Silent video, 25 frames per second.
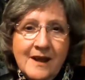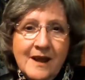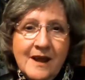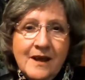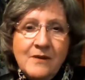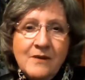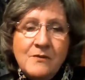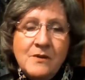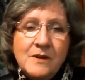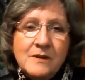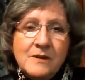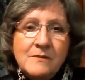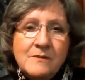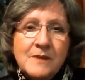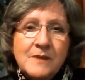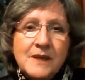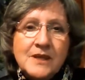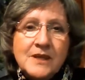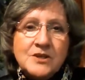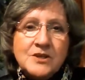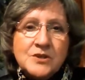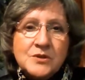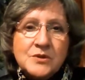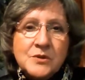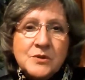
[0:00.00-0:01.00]
I want to
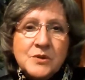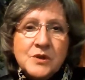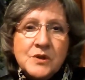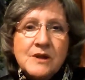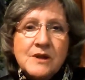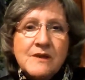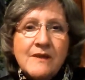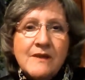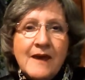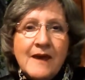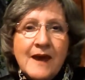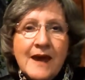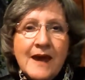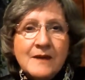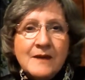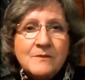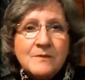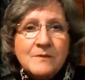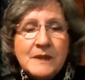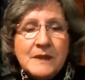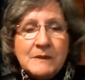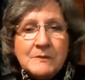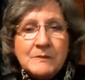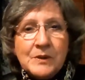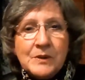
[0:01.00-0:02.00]
make sure that
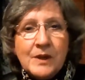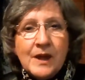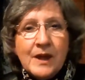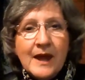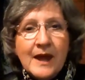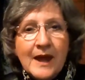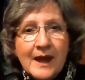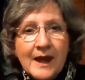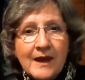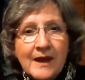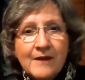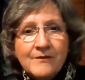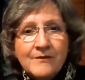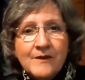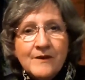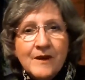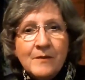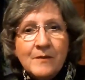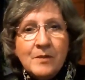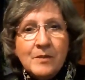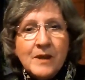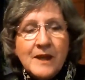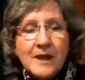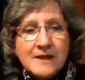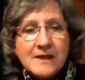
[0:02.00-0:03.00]
people have a
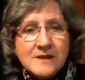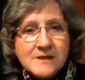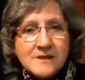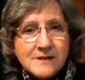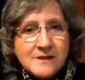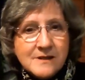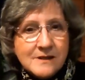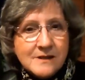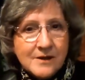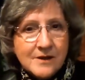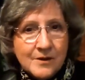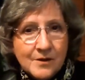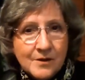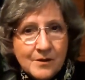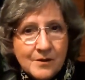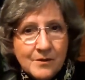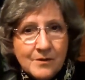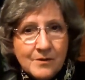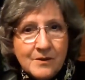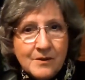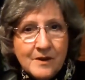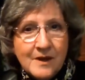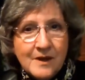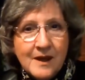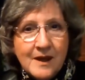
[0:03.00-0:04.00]
place to
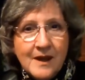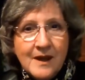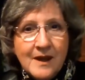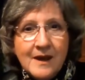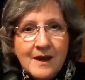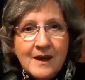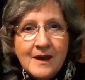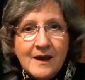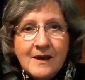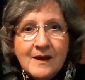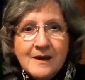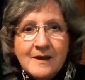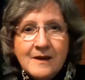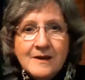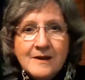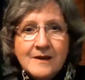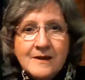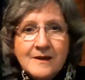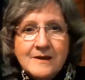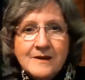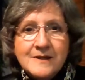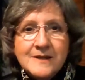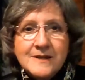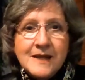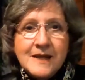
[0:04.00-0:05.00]
go
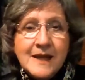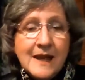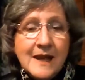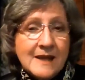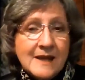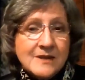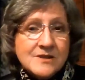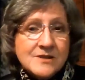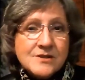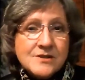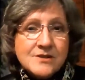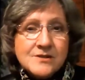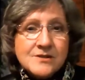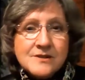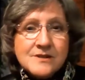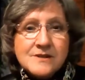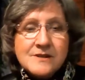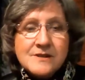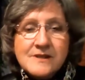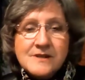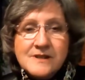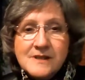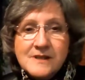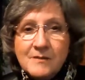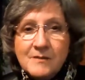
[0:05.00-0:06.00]
to get answers
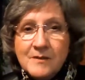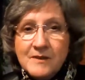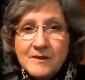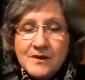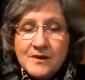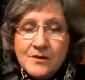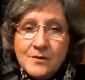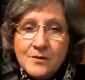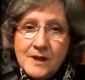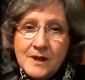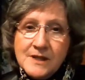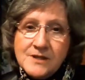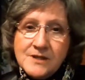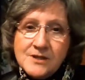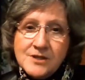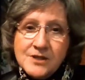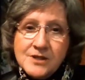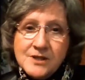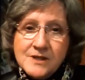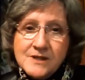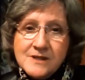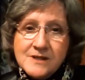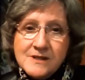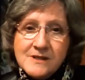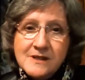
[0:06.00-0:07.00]
to some of their
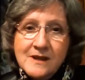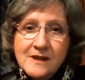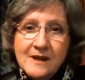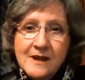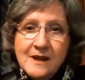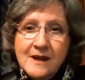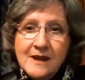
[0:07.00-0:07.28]
questions.